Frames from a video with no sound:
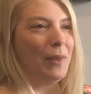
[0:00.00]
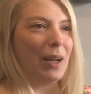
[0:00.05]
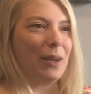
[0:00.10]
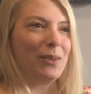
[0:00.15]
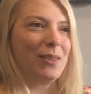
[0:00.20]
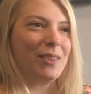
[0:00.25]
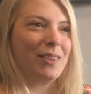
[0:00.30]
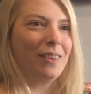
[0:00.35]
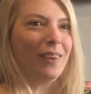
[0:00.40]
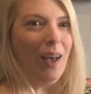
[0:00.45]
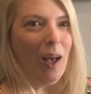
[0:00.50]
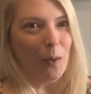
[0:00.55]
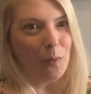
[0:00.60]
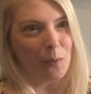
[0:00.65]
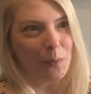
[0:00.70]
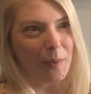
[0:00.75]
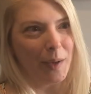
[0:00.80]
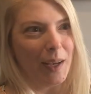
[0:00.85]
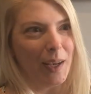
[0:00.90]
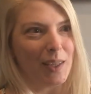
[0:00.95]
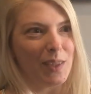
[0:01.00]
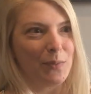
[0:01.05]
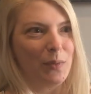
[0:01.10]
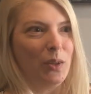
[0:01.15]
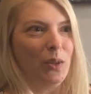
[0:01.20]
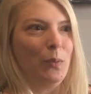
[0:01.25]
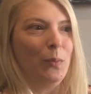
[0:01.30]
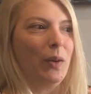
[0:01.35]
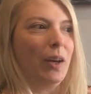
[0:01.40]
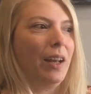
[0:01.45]
and I was still helping my
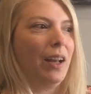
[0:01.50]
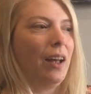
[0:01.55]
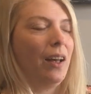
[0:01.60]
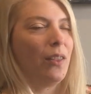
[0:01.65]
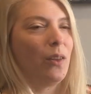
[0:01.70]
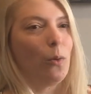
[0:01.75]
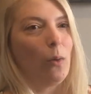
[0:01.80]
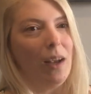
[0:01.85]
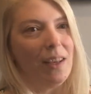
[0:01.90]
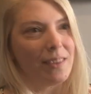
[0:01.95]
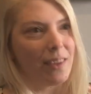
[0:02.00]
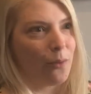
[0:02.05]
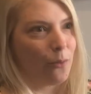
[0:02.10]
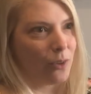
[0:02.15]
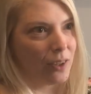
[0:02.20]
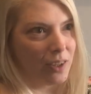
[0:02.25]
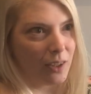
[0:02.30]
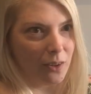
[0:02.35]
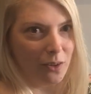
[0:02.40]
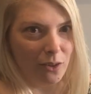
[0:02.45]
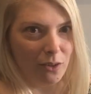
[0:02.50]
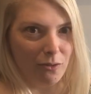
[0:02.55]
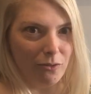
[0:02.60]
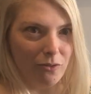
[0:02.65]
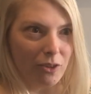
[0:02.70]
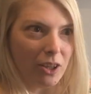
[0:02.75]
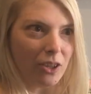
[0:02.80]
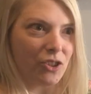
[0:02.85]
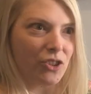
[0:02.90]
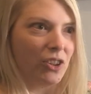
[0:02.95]
husband, but otherwise I really couldn't
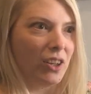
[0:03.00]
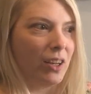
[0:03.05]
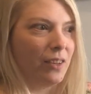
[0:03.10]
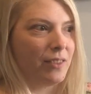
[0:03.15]
function.